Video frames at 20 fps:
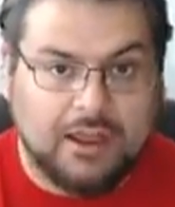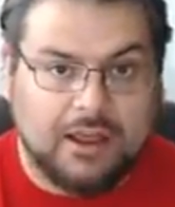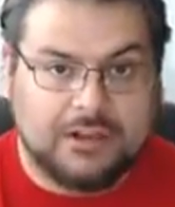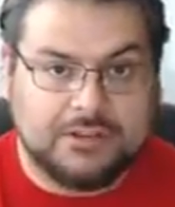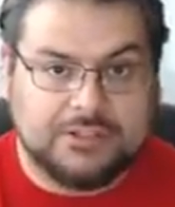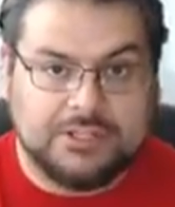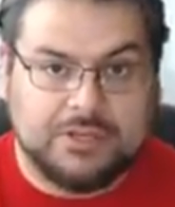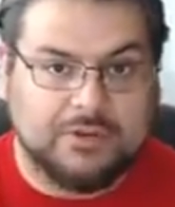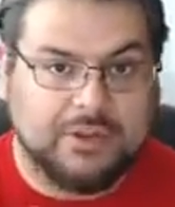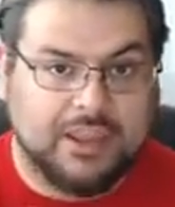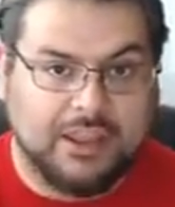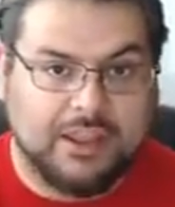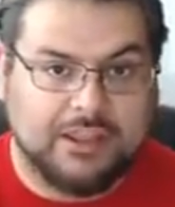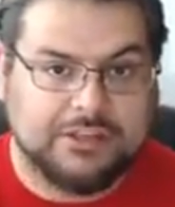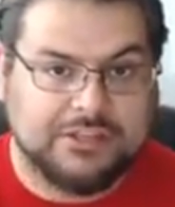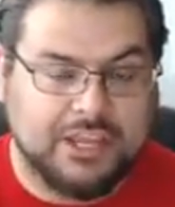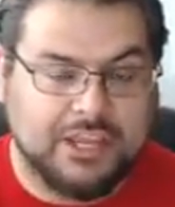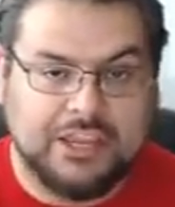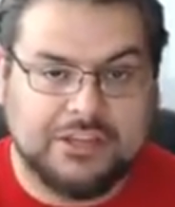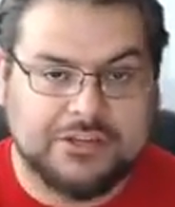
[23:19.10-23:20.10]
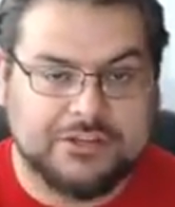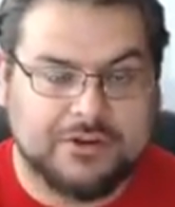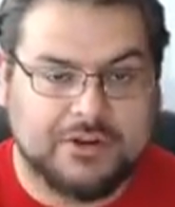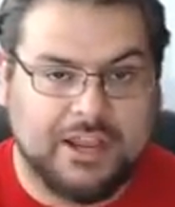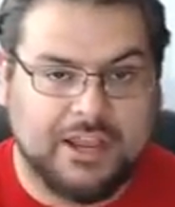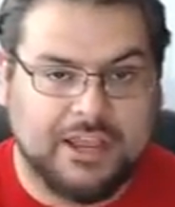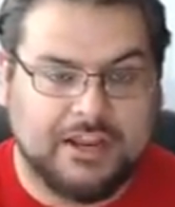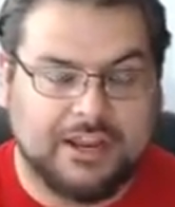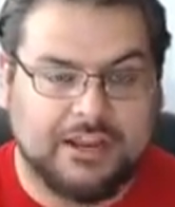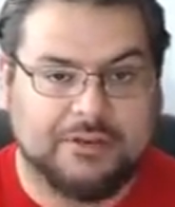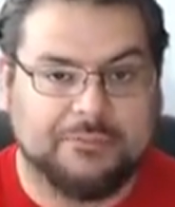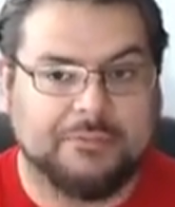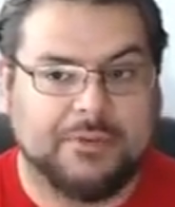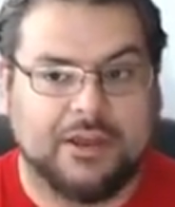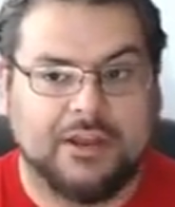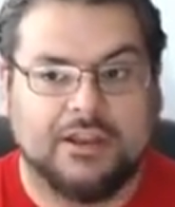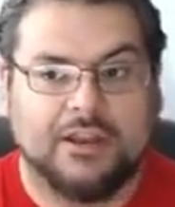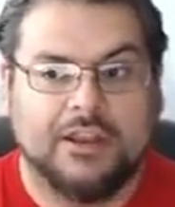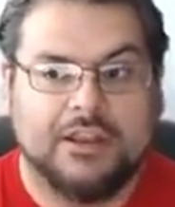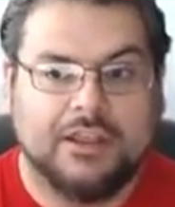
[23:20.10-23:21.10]
you can't change or edit, but
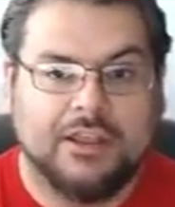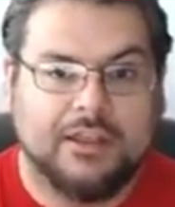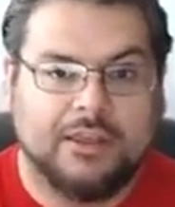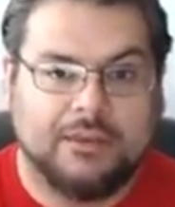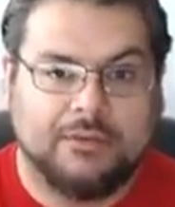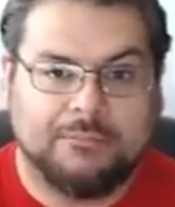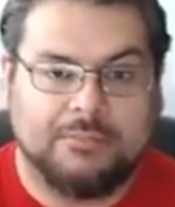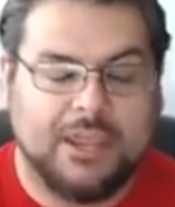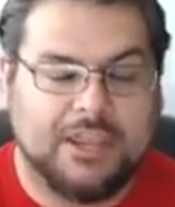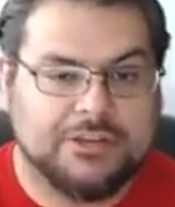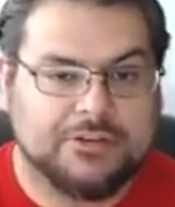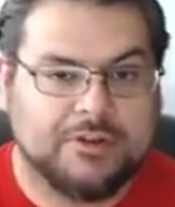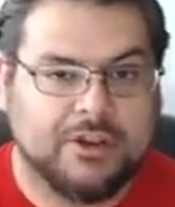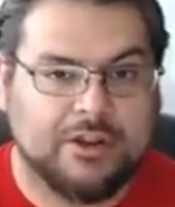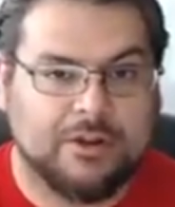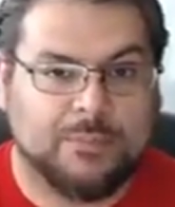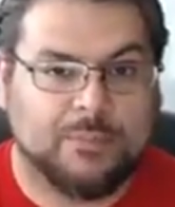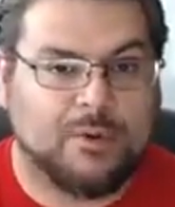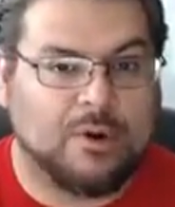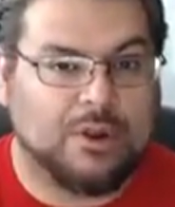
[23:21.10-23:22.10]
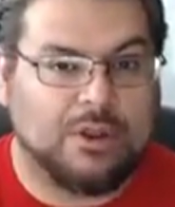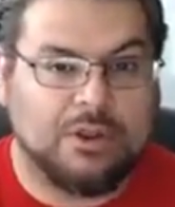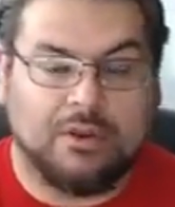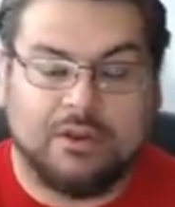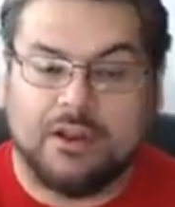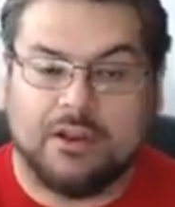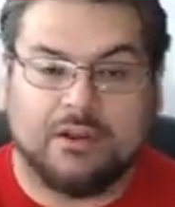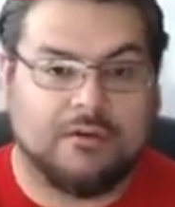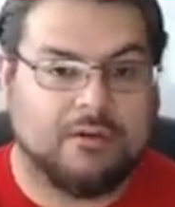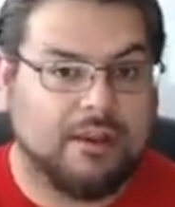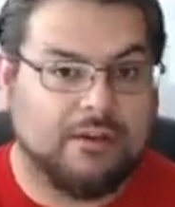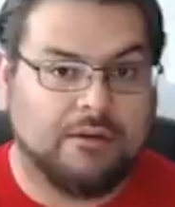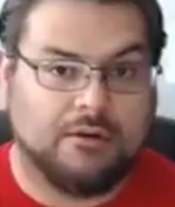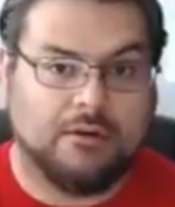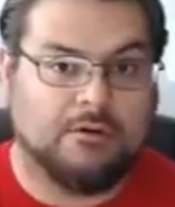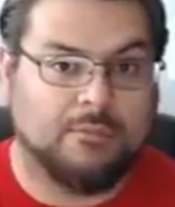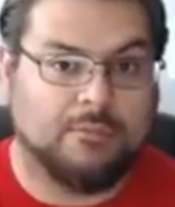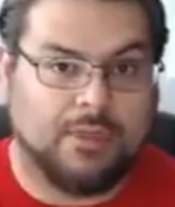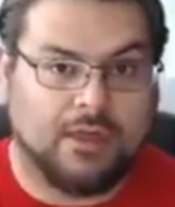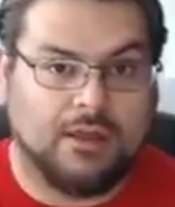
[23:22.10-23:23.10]
in Page Creator Pro you can create your
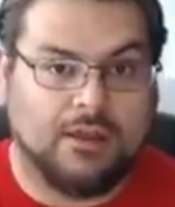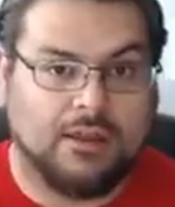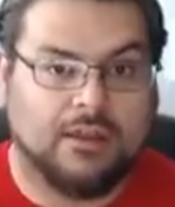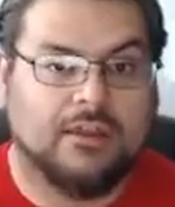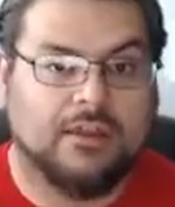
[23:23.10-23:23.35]
own blog.